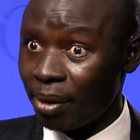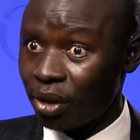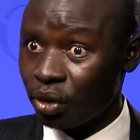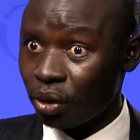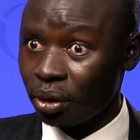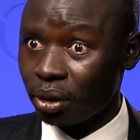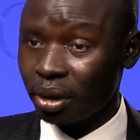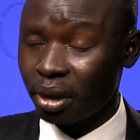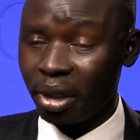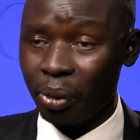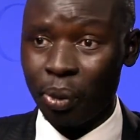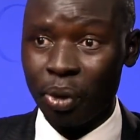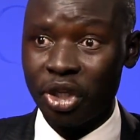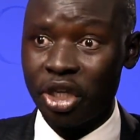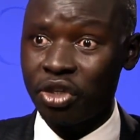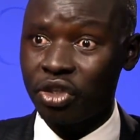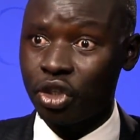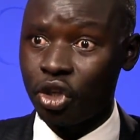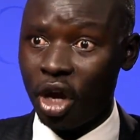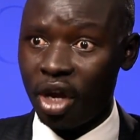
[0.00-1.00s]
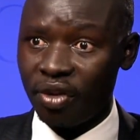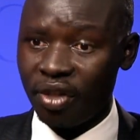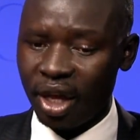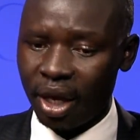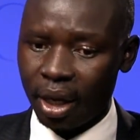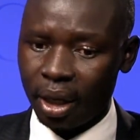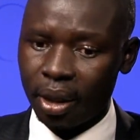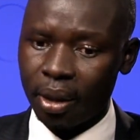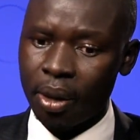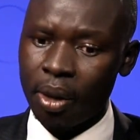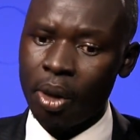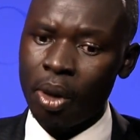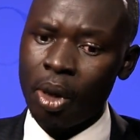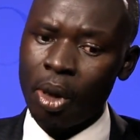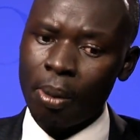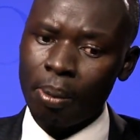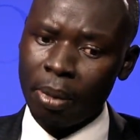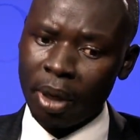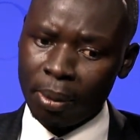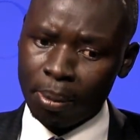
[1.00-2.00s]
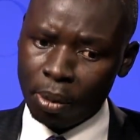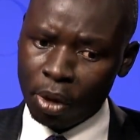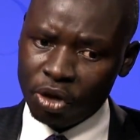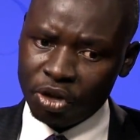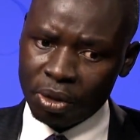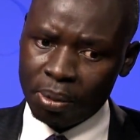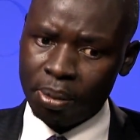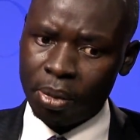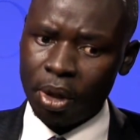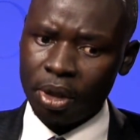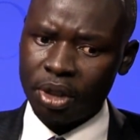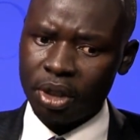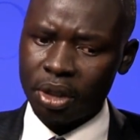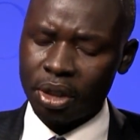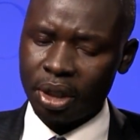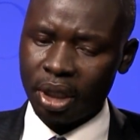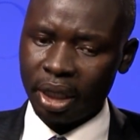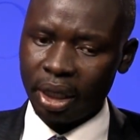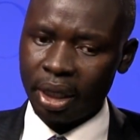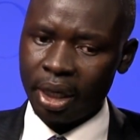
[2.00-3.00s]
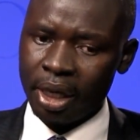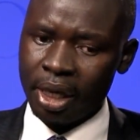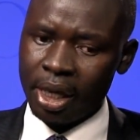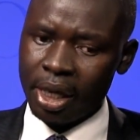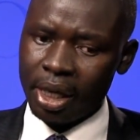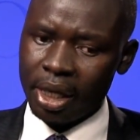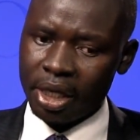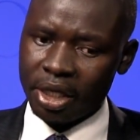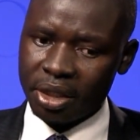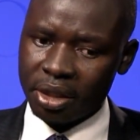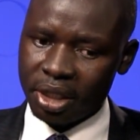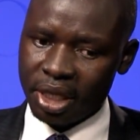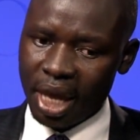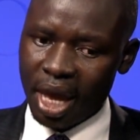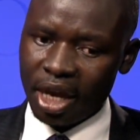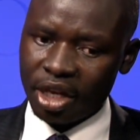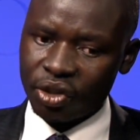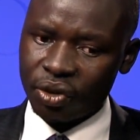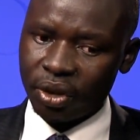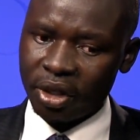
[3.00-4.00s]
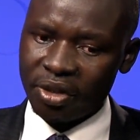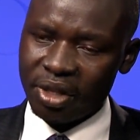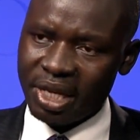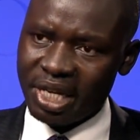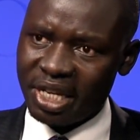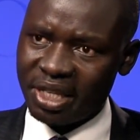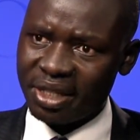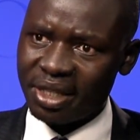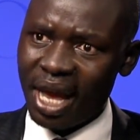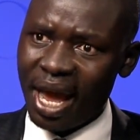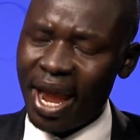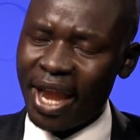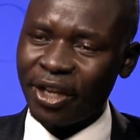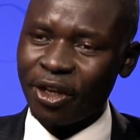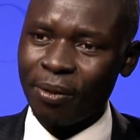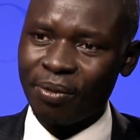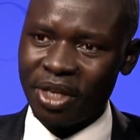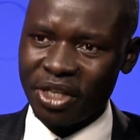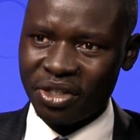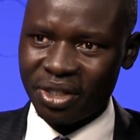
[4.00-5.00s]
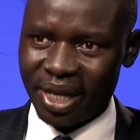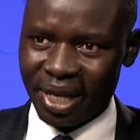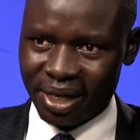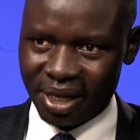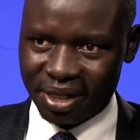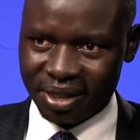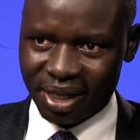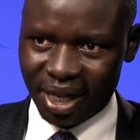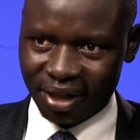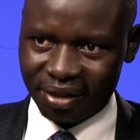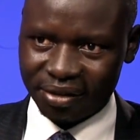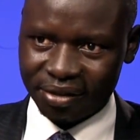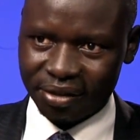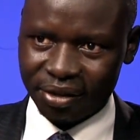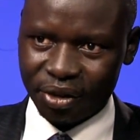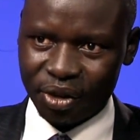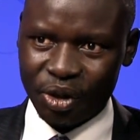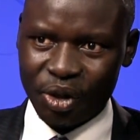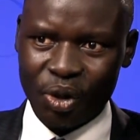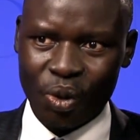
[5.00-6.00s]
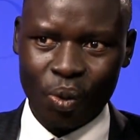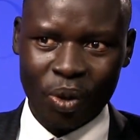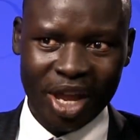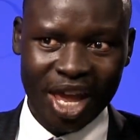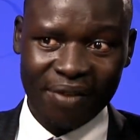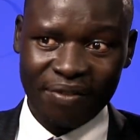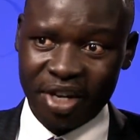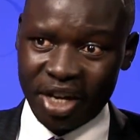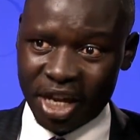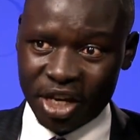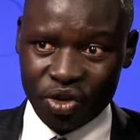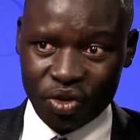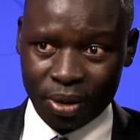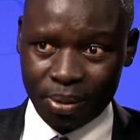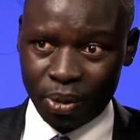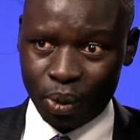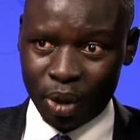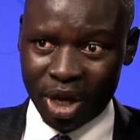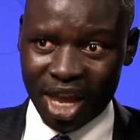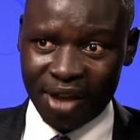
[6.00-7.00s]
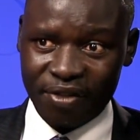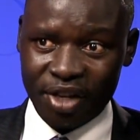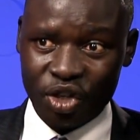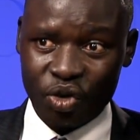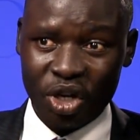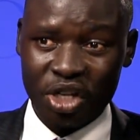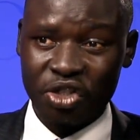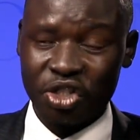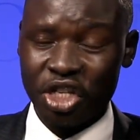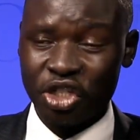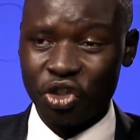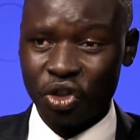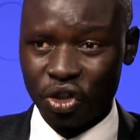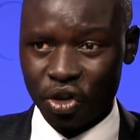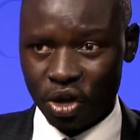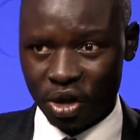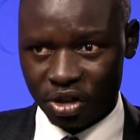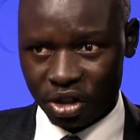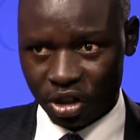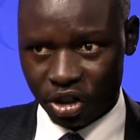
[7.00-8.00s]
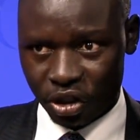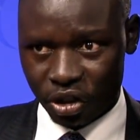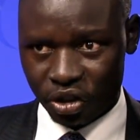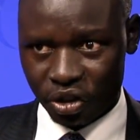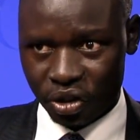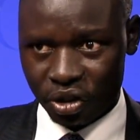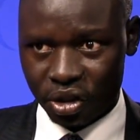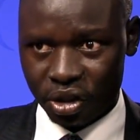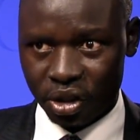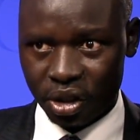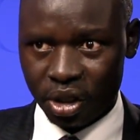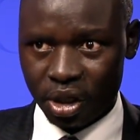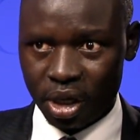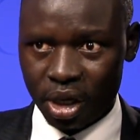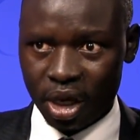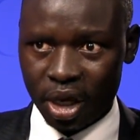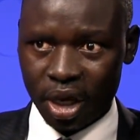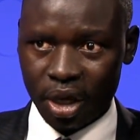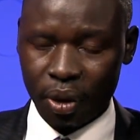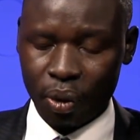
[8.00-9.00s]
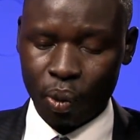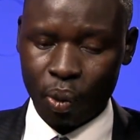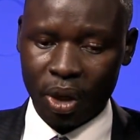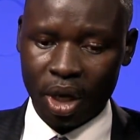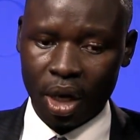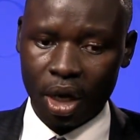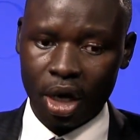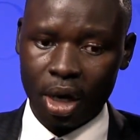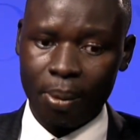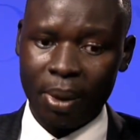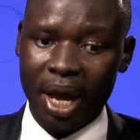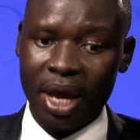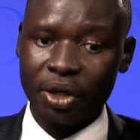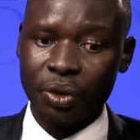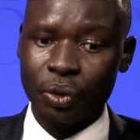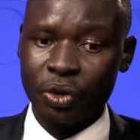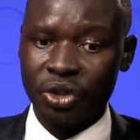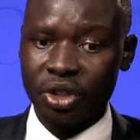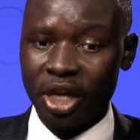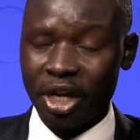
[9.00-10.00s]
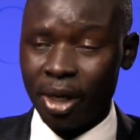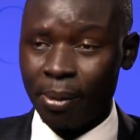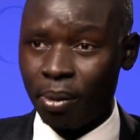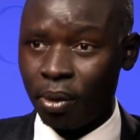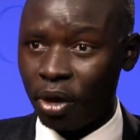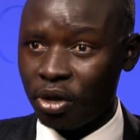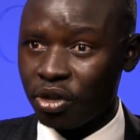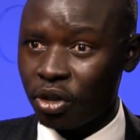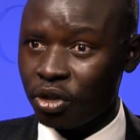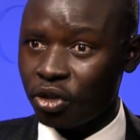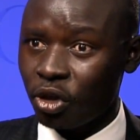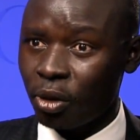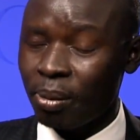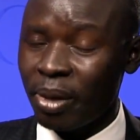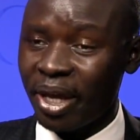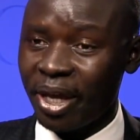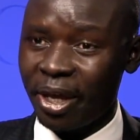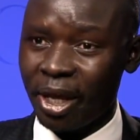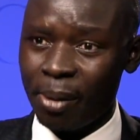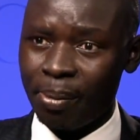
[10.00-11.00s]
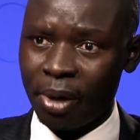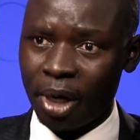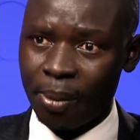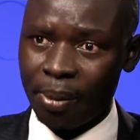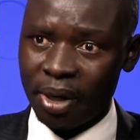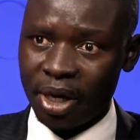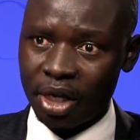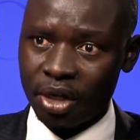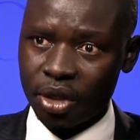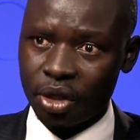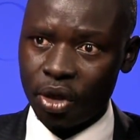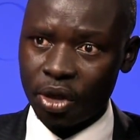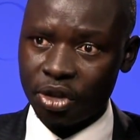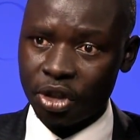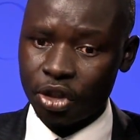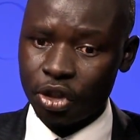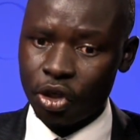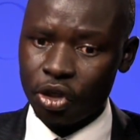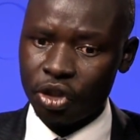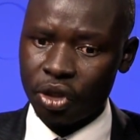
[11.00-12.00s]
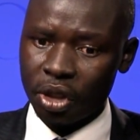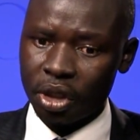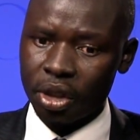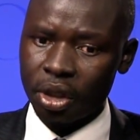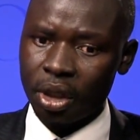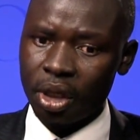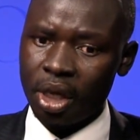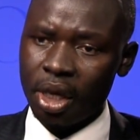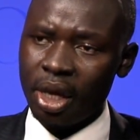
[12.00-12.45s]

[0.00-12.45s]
capital, which is not there. But most importantly is actually the design of the state itself. We have a transition constitution, and we are about to start a process of making a permanent constitution.